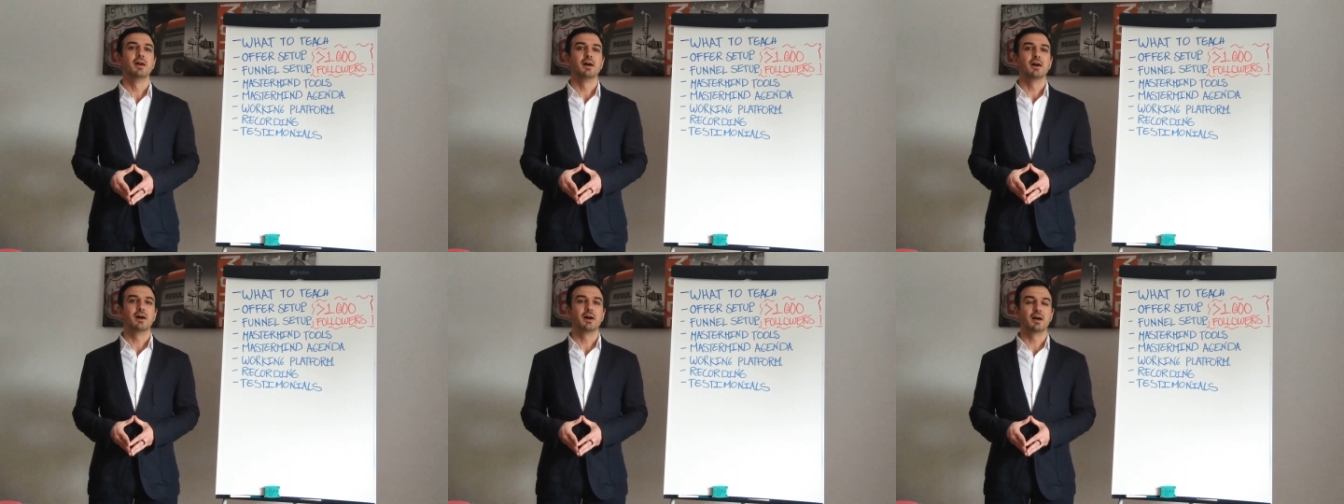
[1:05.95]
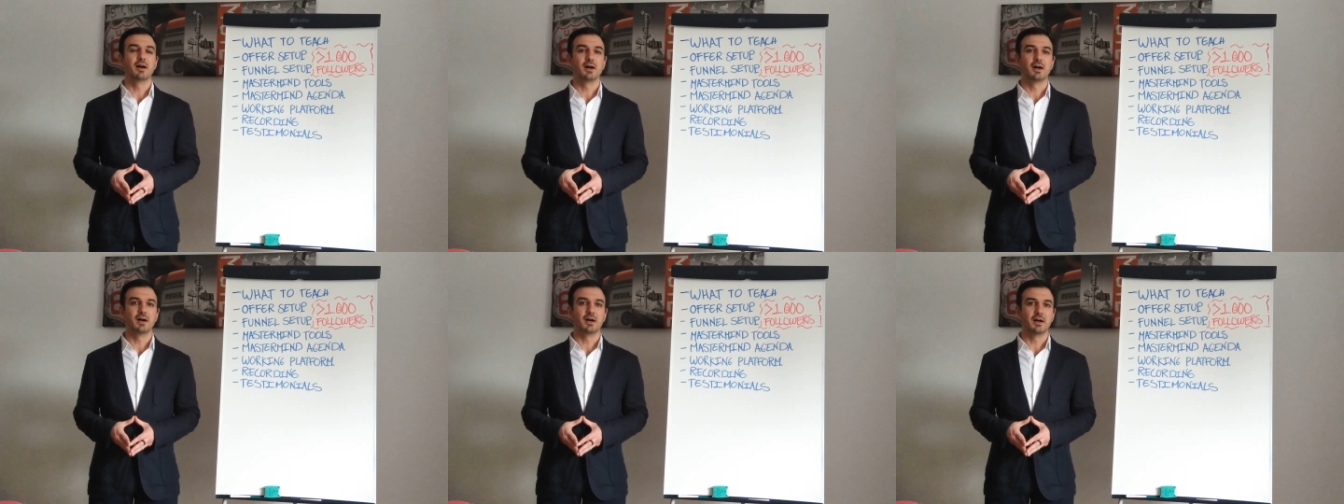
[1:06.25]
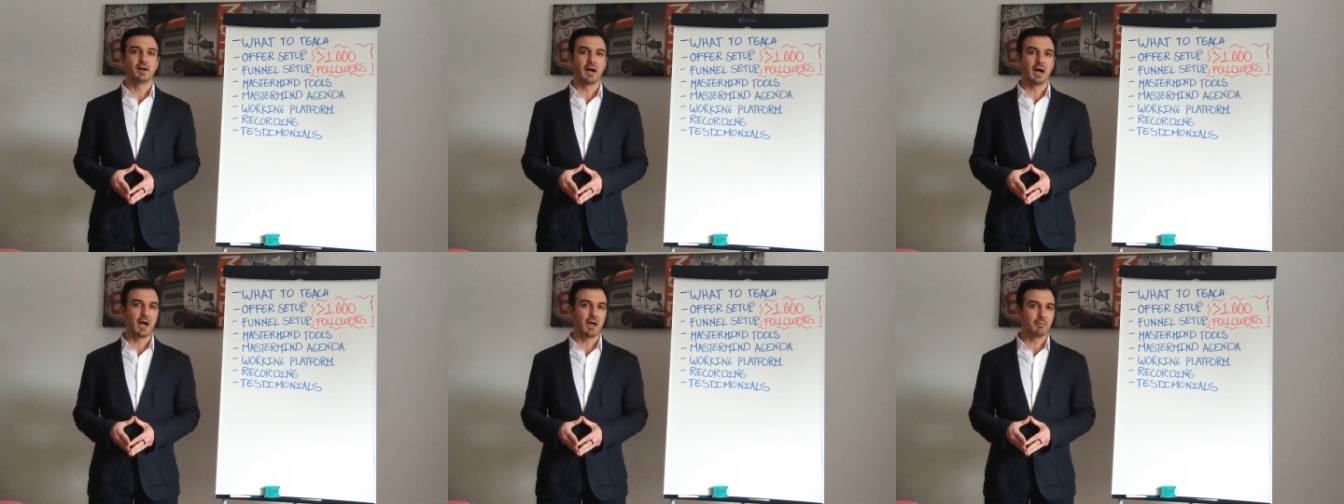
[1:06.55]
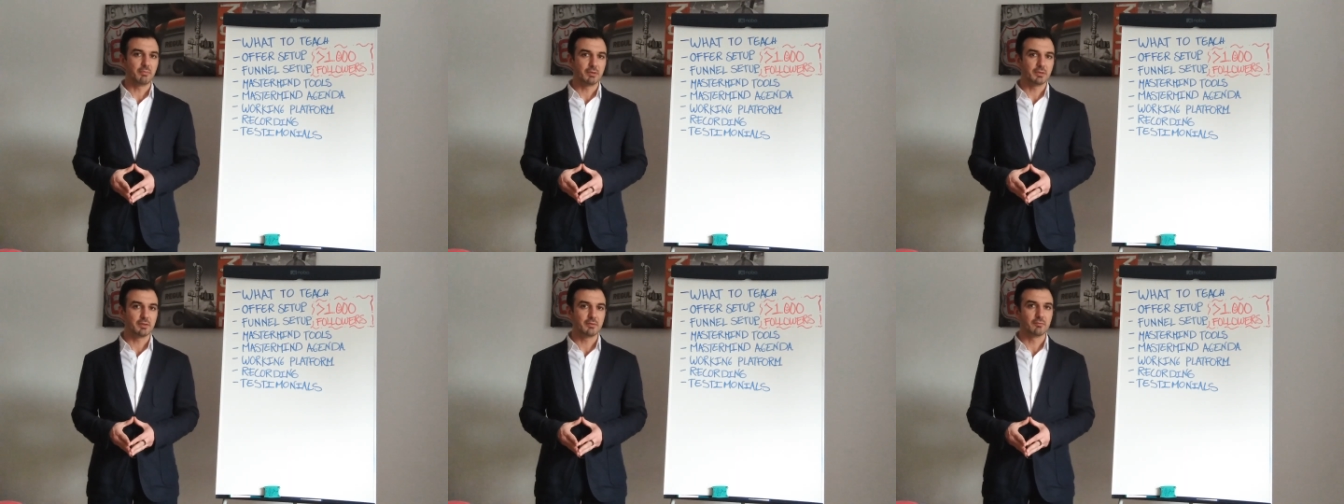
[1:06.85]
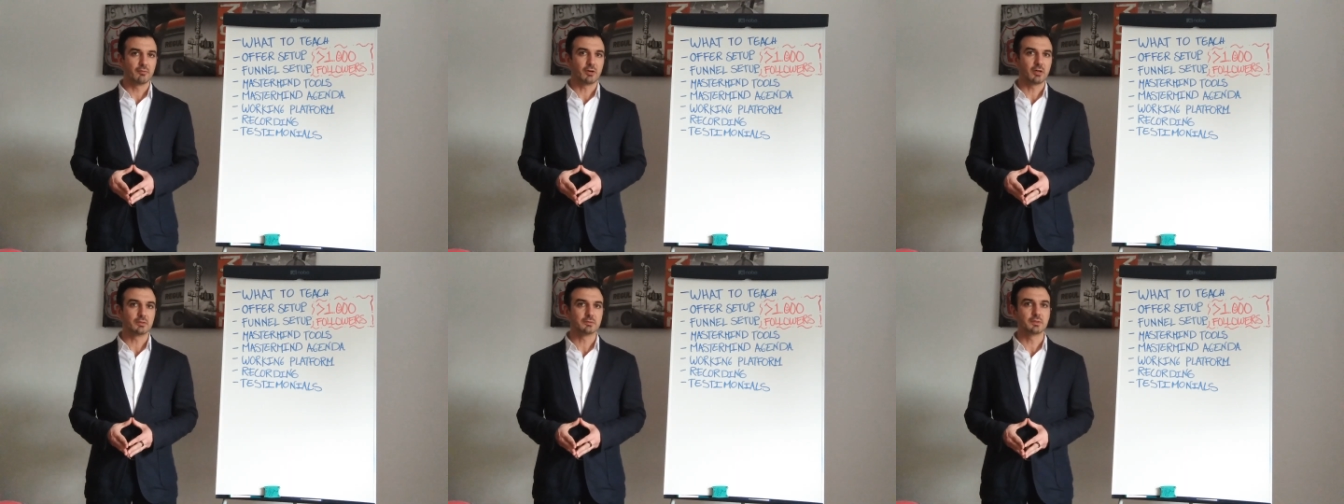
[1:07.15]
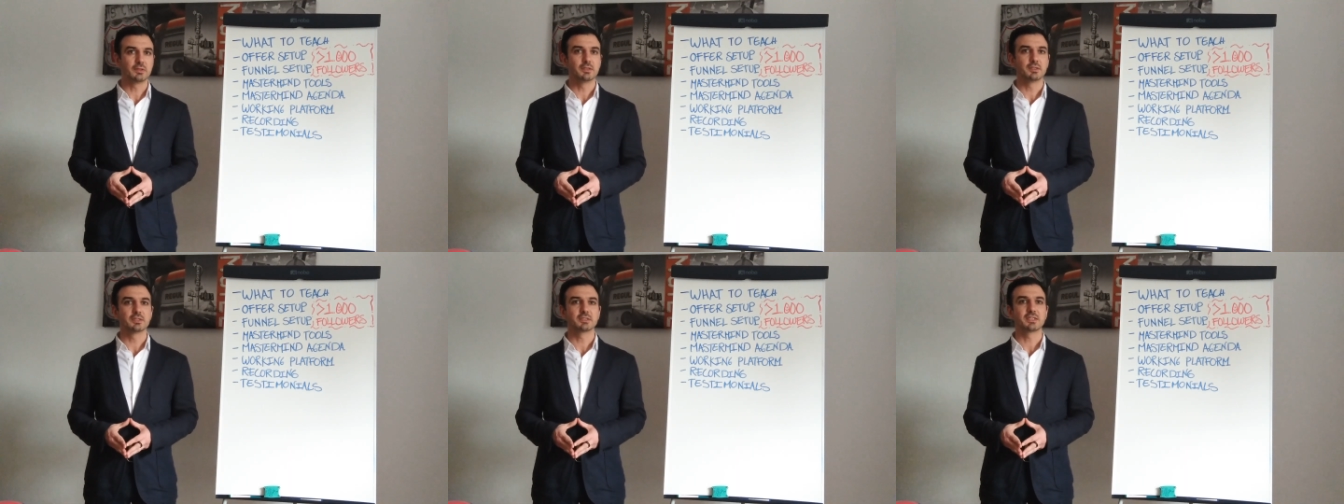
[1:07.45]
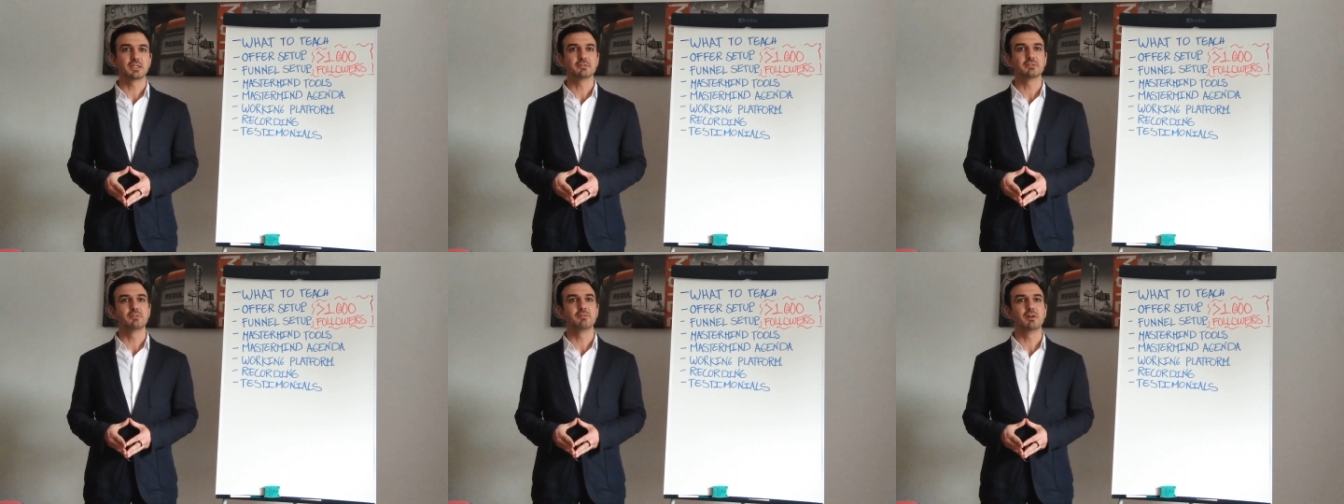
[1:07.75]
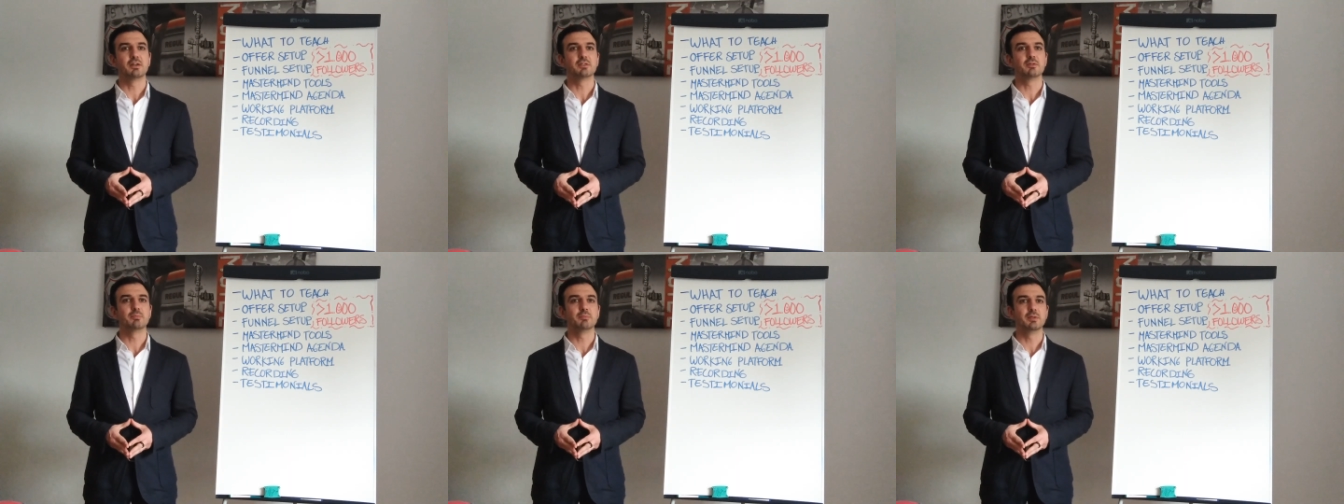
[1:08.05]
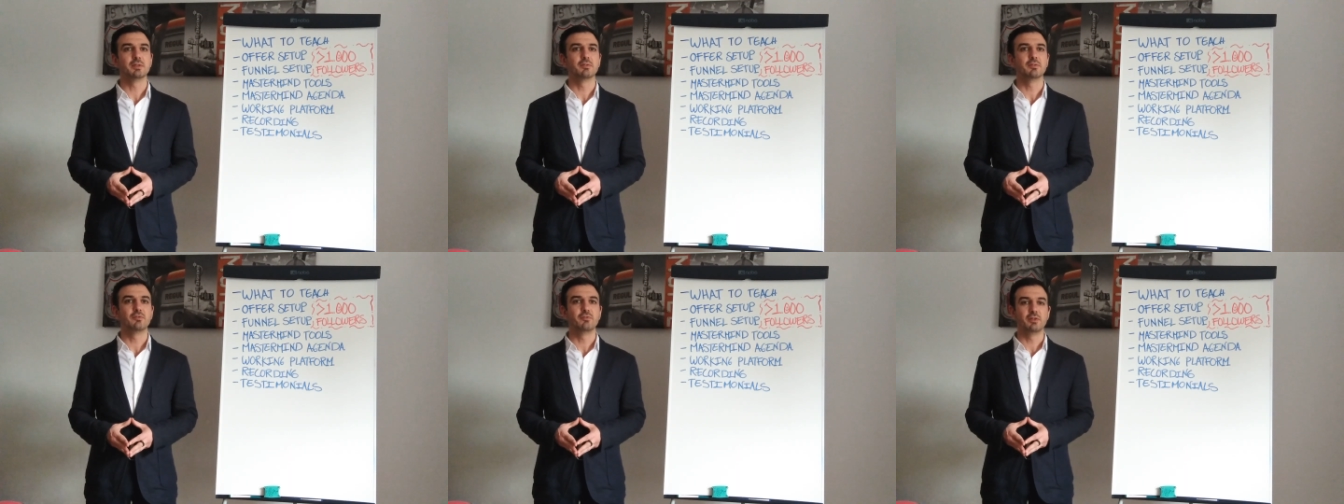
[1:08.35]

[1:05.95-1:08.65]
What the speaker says: I've been involved in the self-development